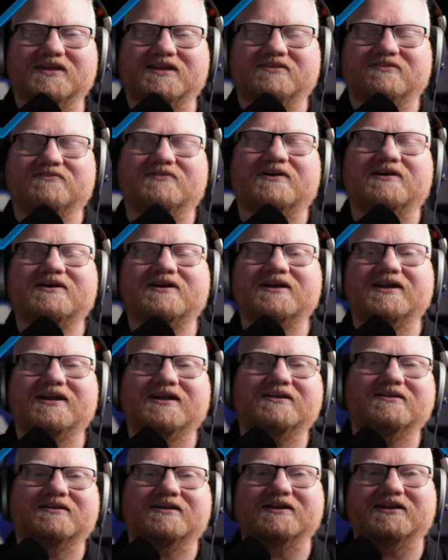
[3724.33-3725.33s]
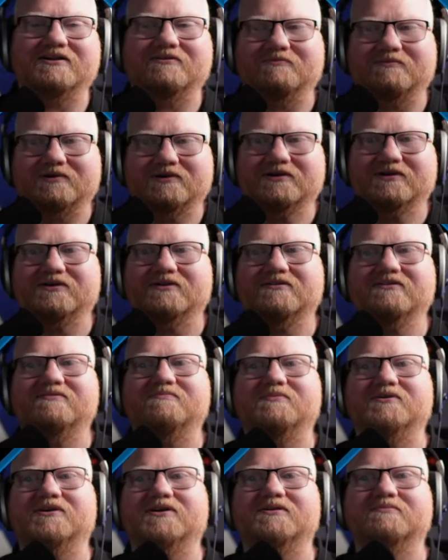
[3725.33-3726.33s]
that's fine, like it
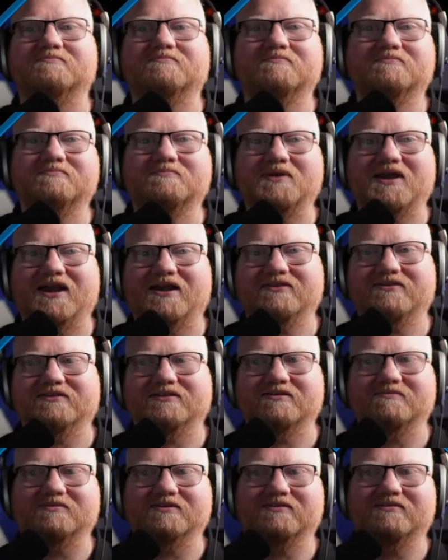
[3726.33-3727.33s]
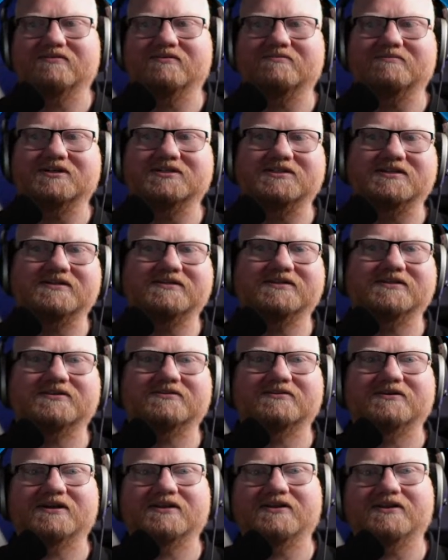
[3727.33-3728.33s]
works, but pathlib is so much
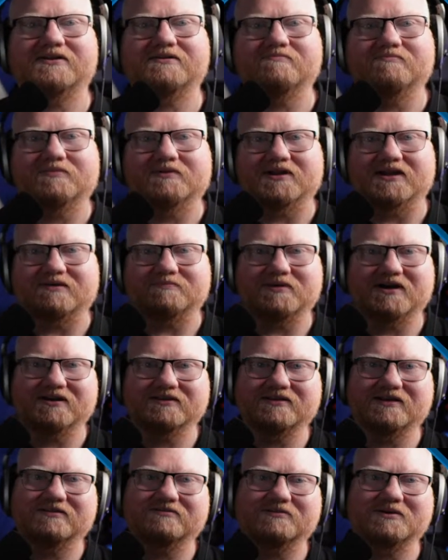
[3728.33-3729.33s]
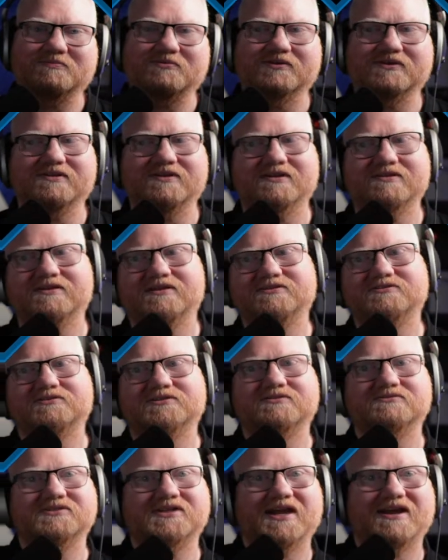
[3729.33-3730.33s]
easier. And then like Python 3.6
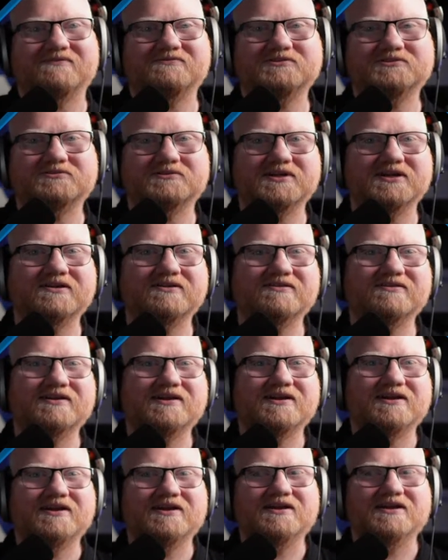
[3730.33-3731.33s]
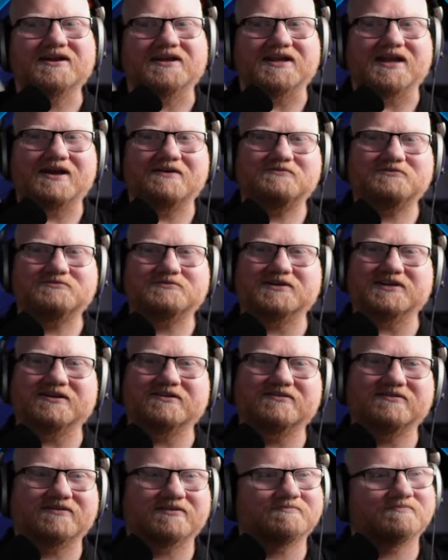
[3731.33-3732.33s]
introduced f-strings, and
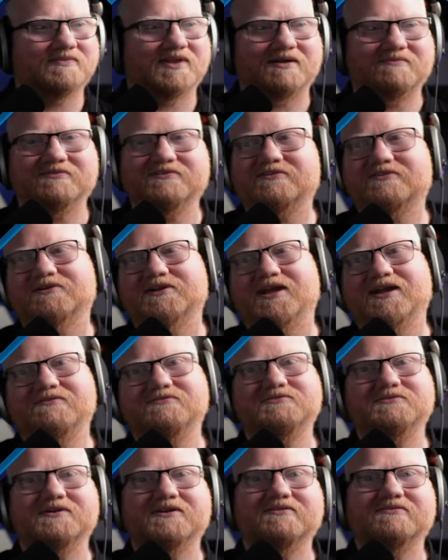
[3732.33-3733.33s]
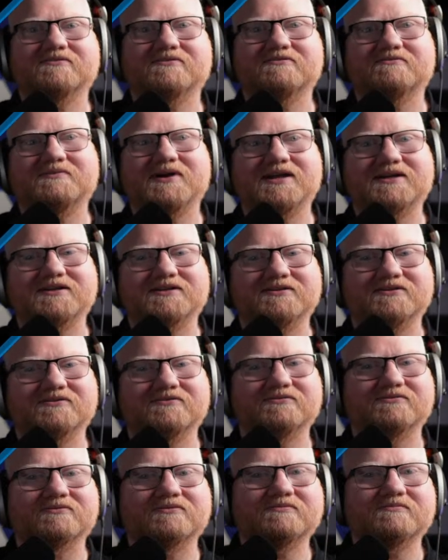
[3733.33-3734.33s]
f-strings are the way to
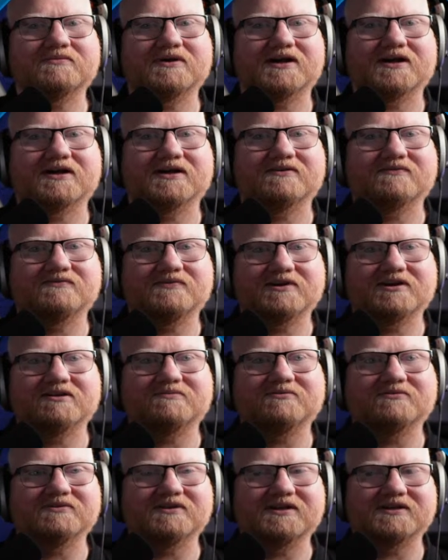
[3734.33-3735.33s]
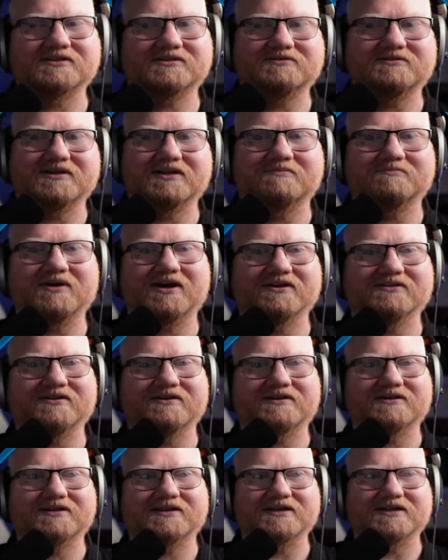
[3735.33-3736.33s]
do variables in a string in
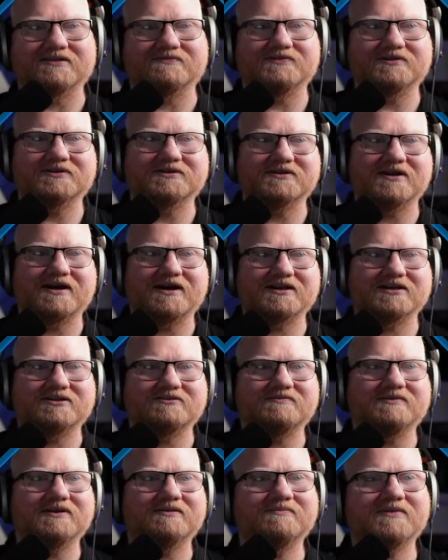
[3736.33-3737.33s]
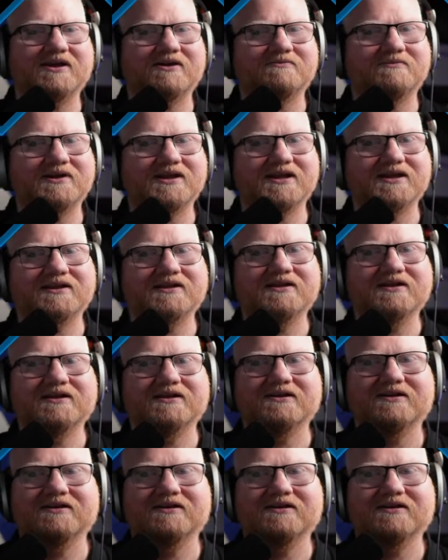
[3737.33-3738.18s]
Python. Like if you're not doing them that way,